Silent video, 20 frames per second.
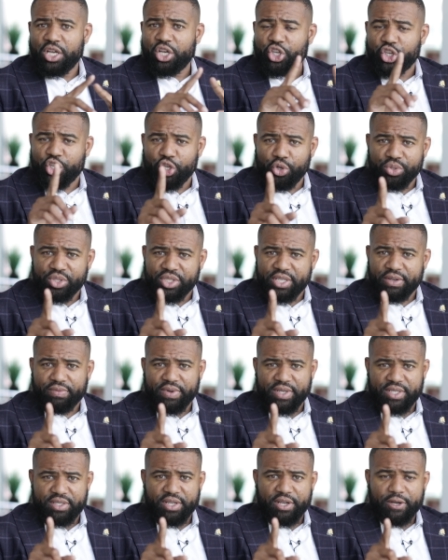Huge
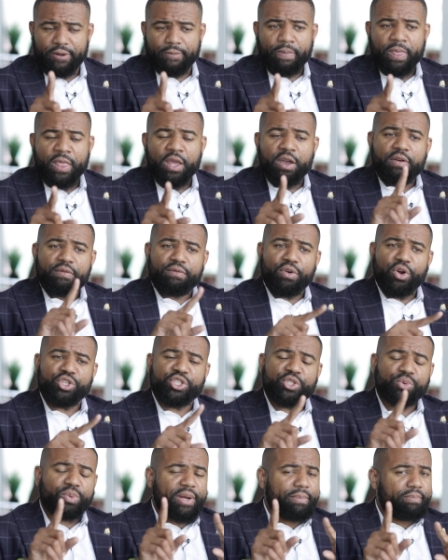difference there.
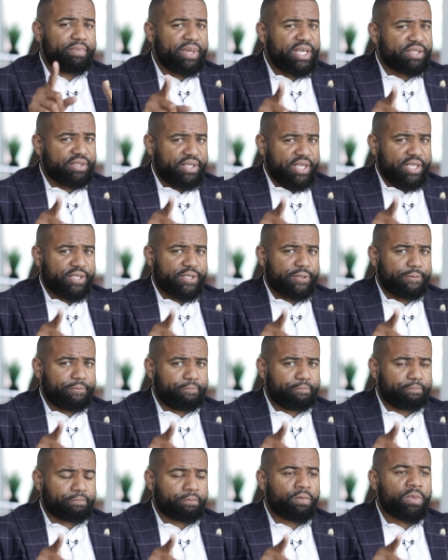Versus with a business,
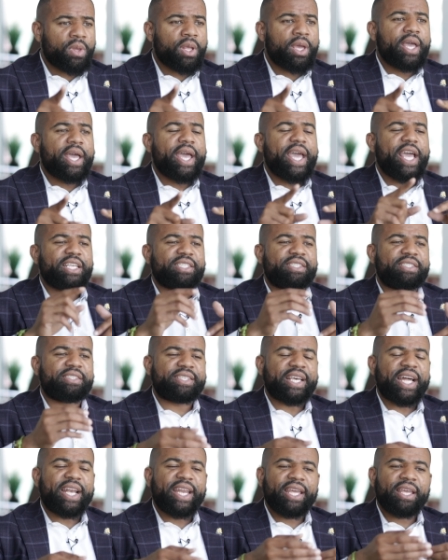it's
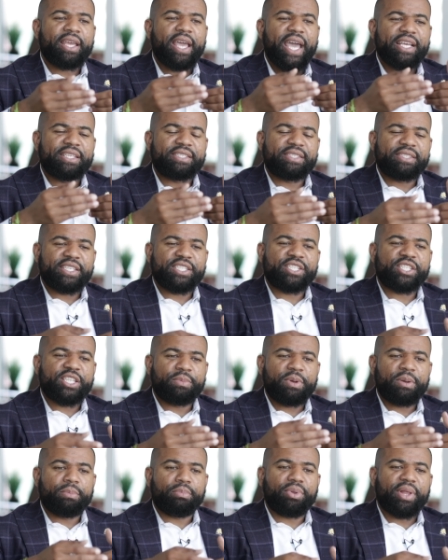setting a
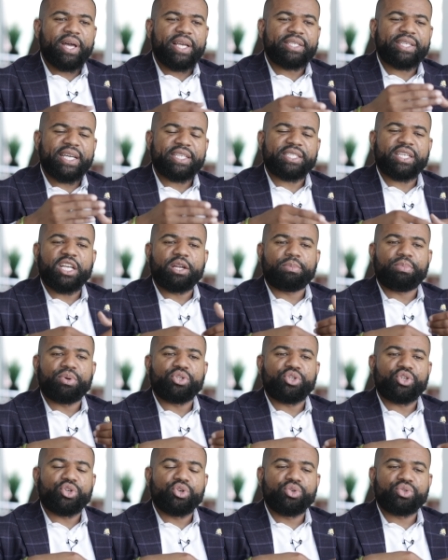system in place that's gonna
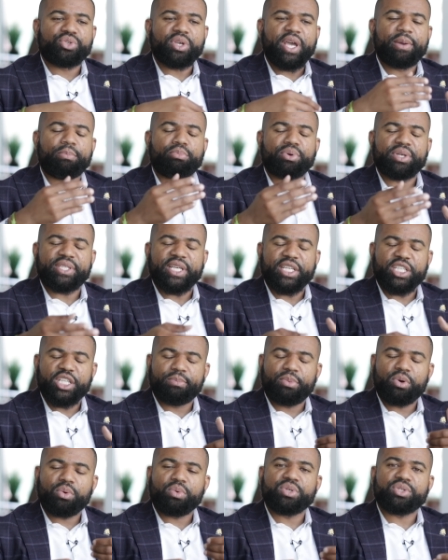produce a
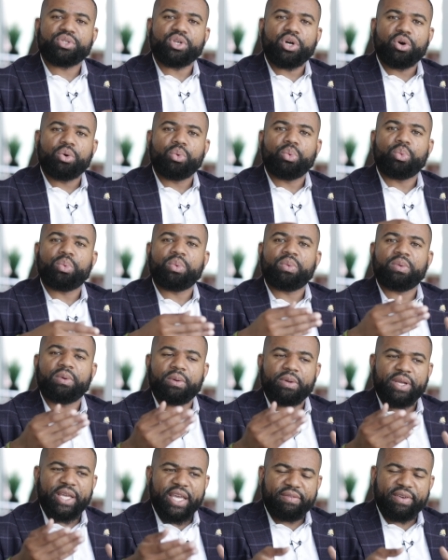predictable result,
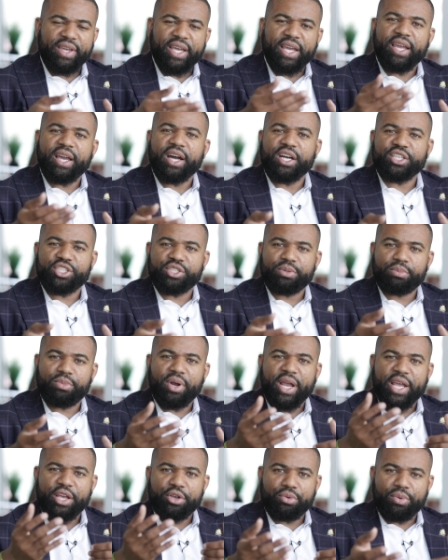giving a
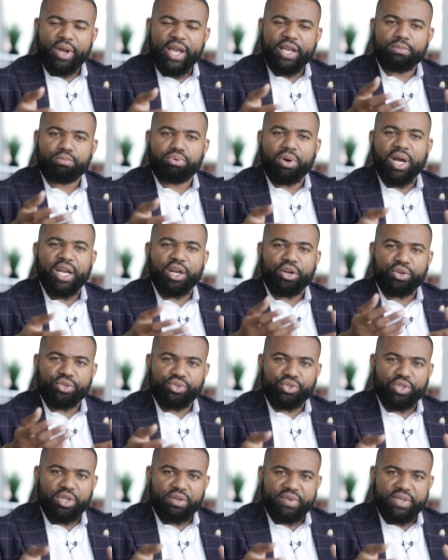customer a great product or
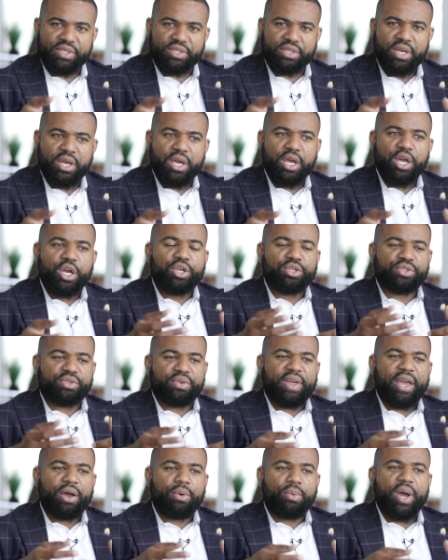service, so
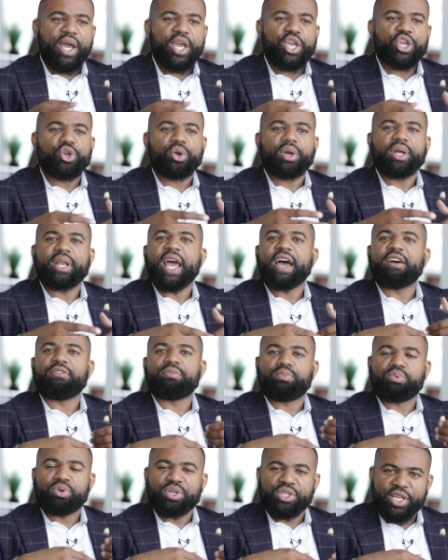that way you can
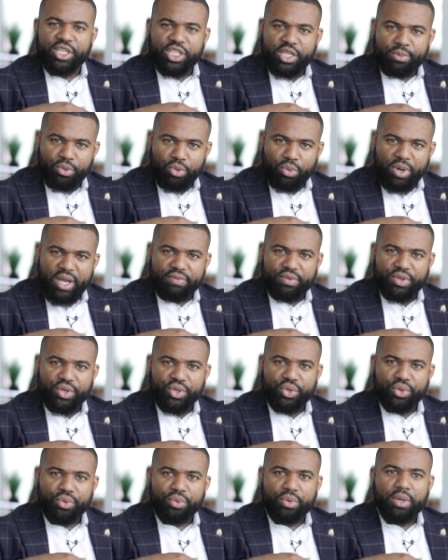have predictable
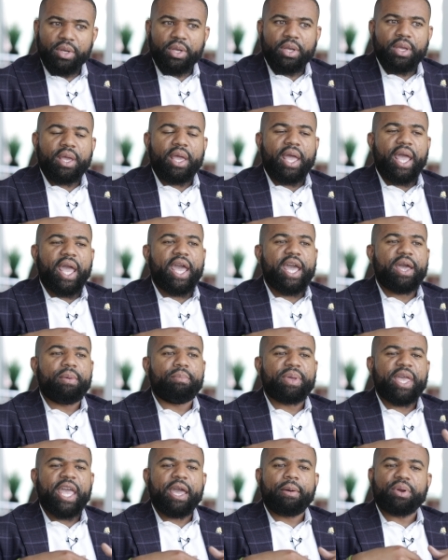revenue and
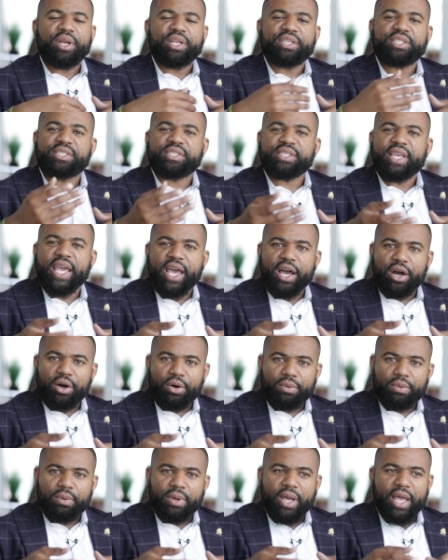be able to scale.